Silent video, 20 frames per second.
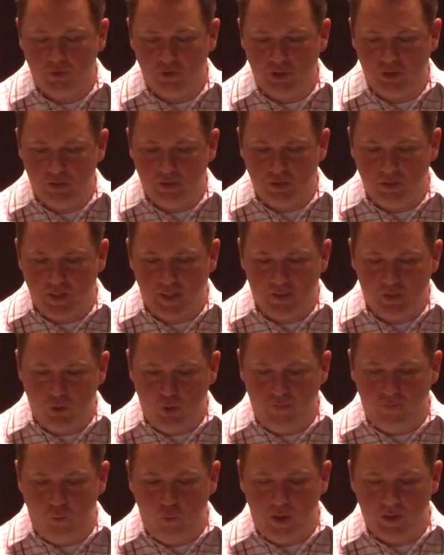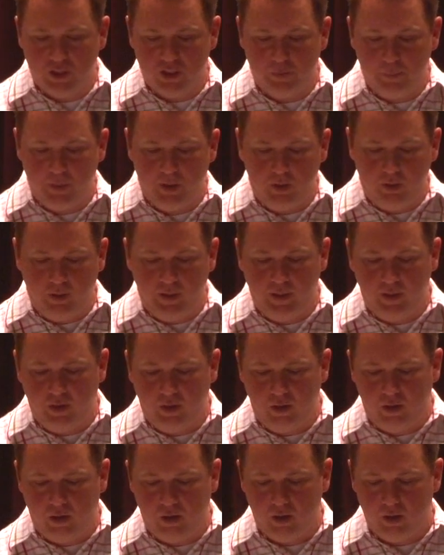Jesus says, "Whoever wants to be a
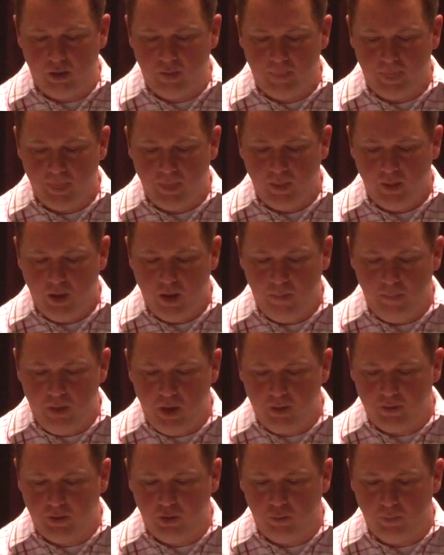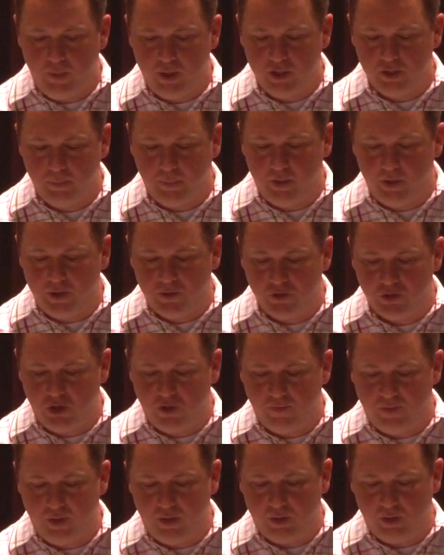leader among you must be your
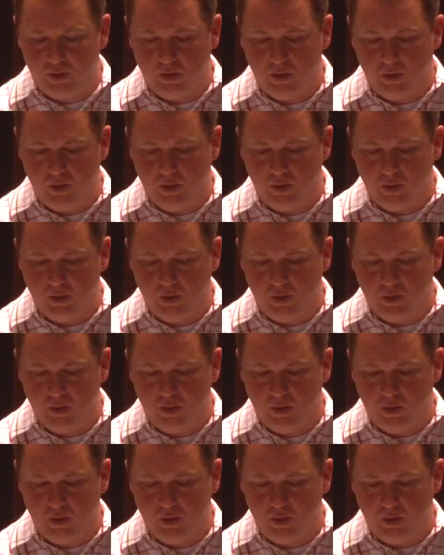servant,